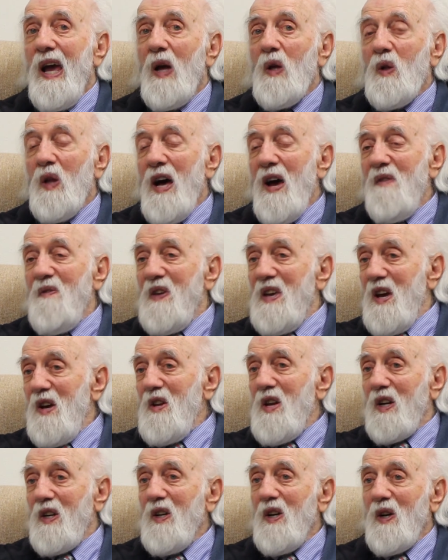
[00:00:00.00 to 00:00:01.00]
life
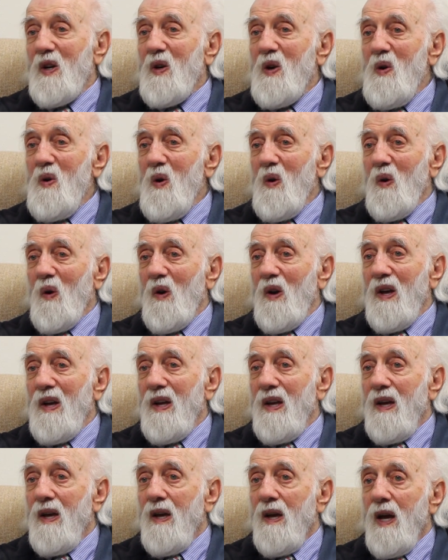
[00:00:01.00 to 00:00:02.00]
in a cocoon,
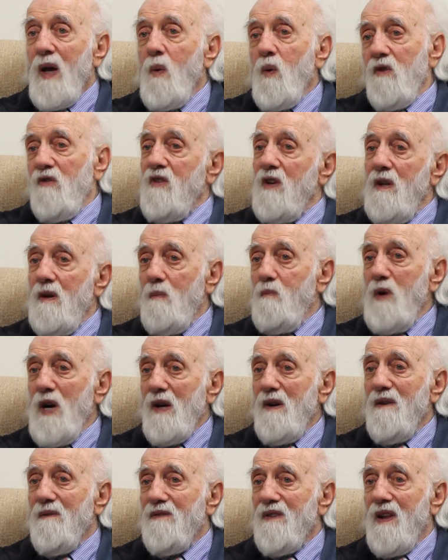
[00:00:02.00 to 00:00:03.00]
it was in the
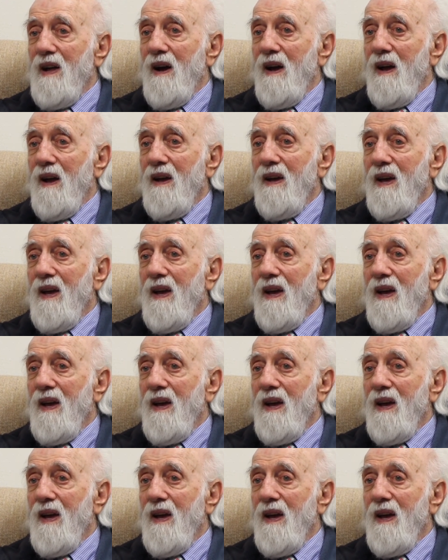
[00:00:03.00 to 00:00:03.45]
butterfly,